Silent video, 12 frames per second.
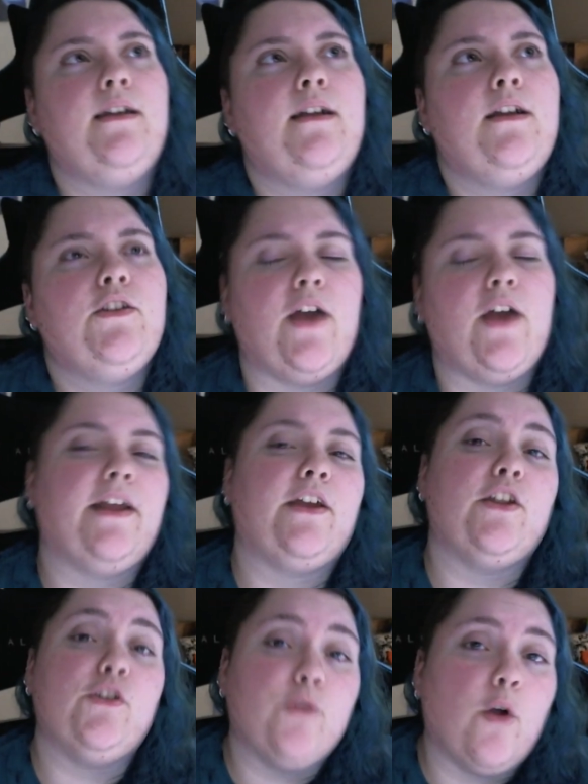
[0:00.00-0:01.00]
Try to
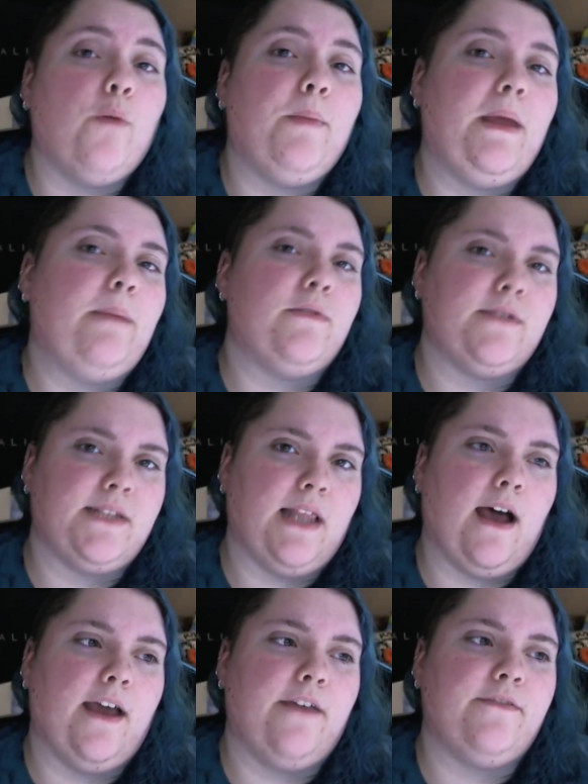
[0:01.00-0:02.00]
control people's
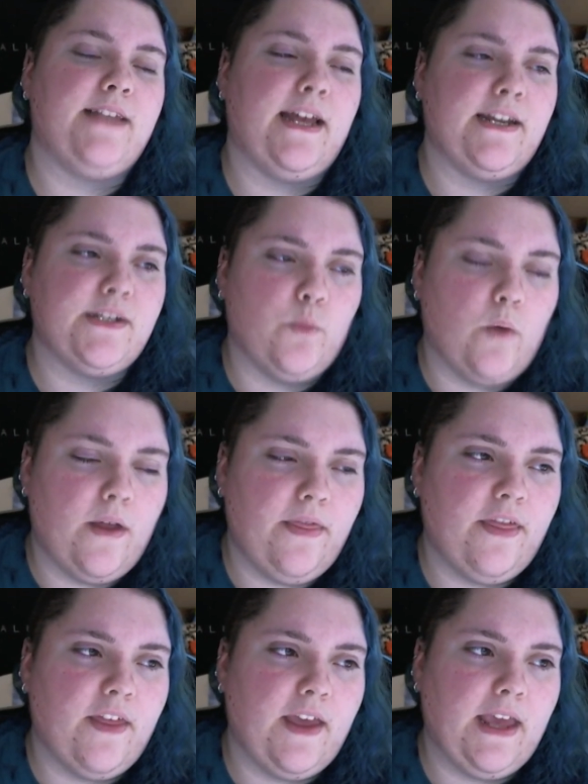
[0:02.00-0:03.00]
lives. That is one
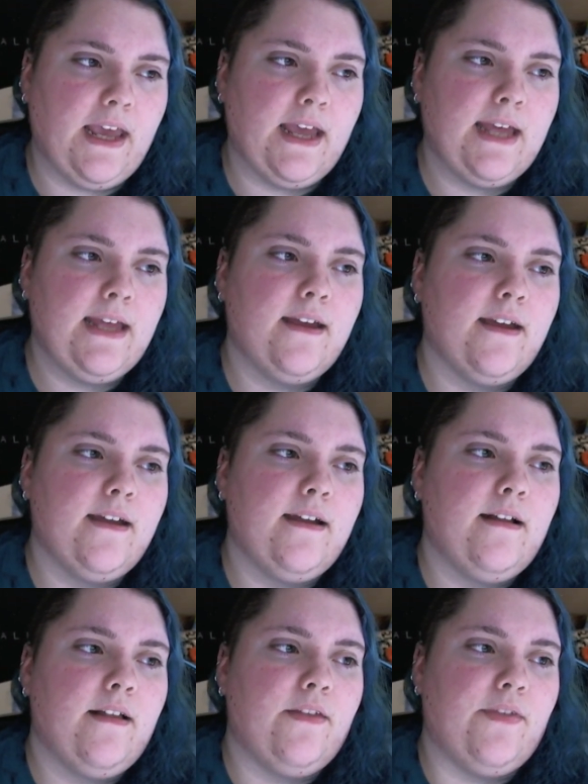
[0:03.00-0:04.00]
thing
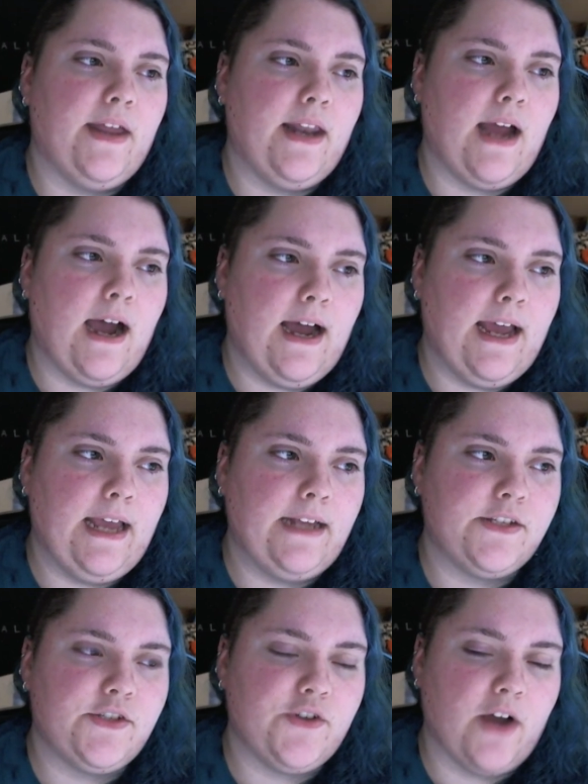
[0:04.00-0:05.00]
that I
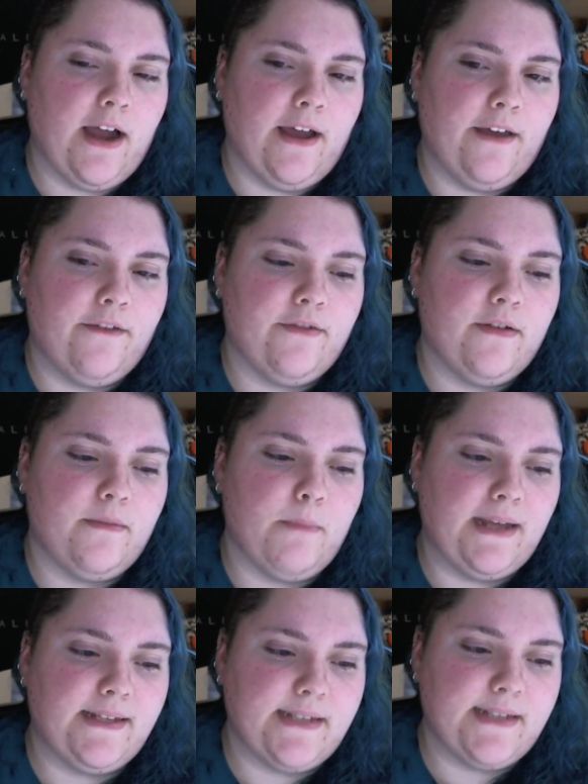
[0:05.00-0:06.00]
strive
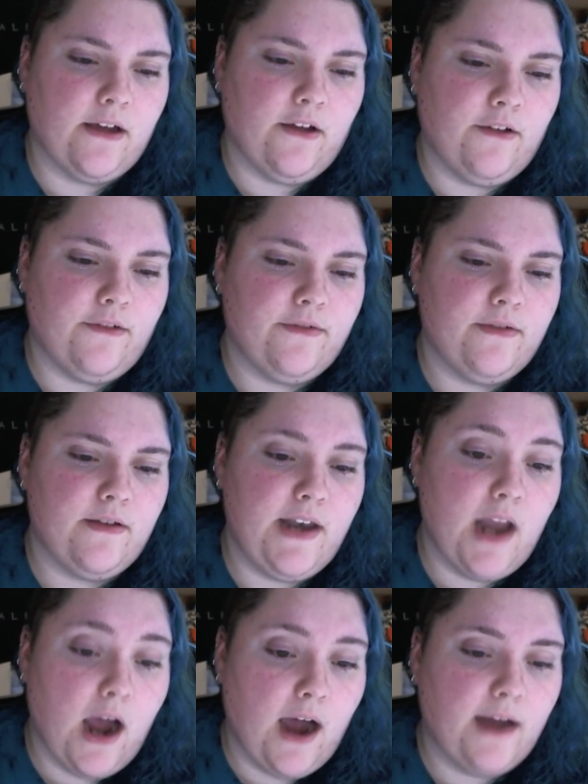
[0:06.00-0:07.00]
myself
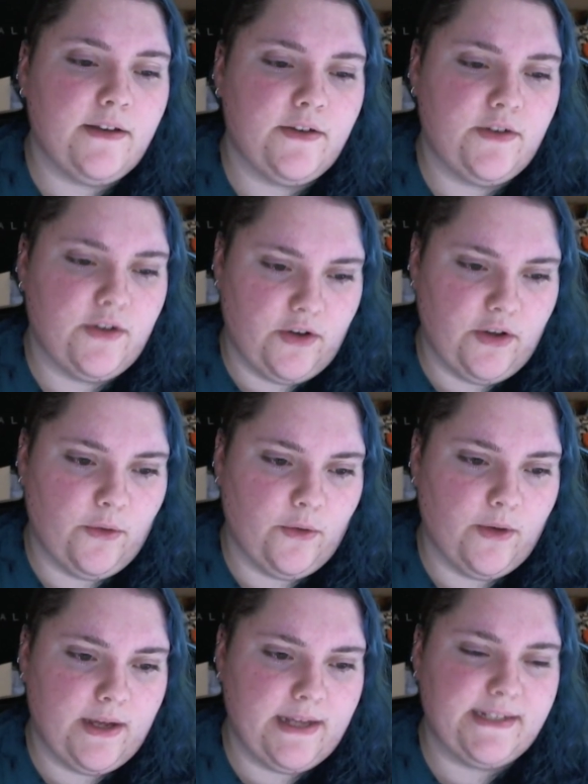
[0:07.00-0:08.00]
not to
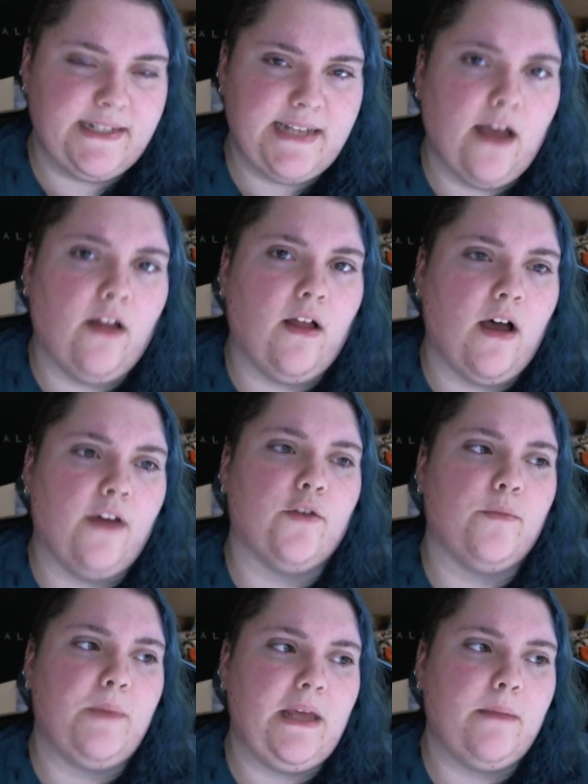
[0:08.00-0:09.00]
do, is tell
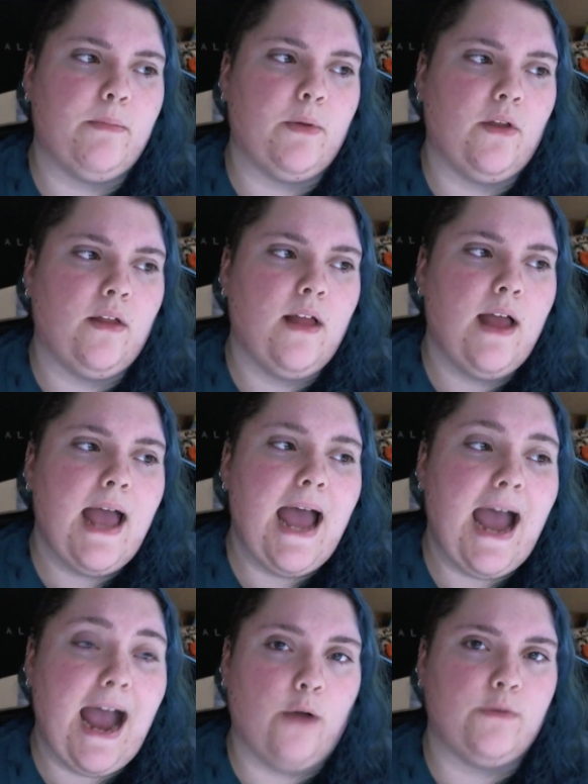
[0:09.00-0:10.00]
other people
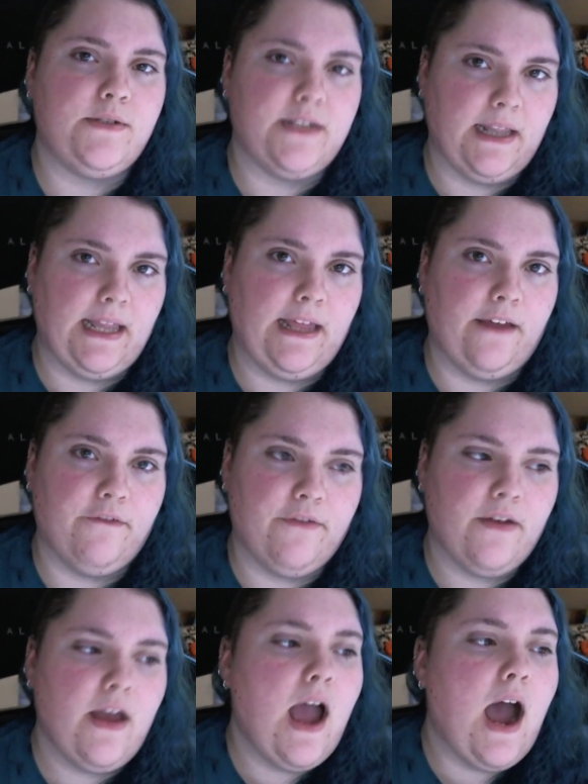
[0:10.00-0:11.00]
how to
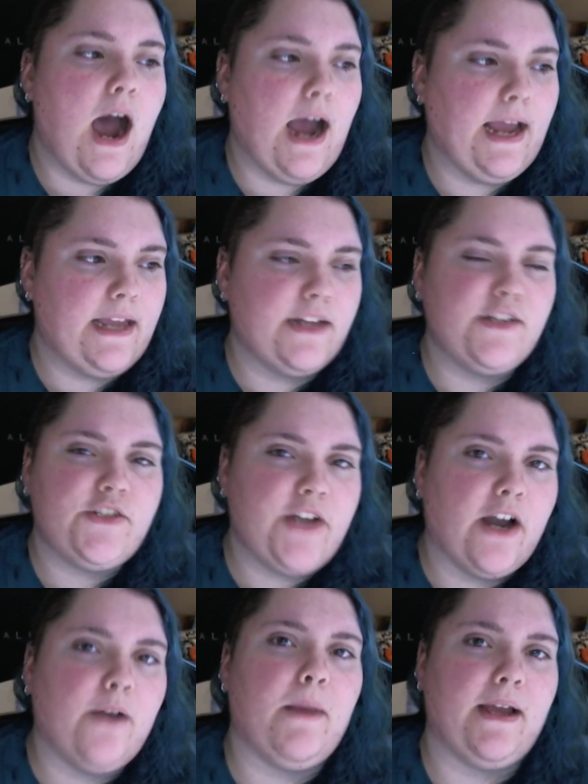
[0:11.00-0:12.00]
live. I can
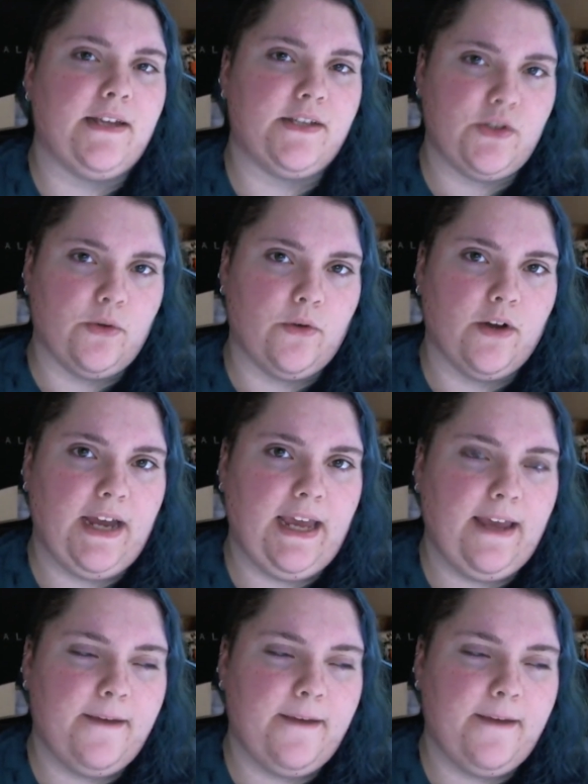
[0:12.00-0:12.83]
share my story.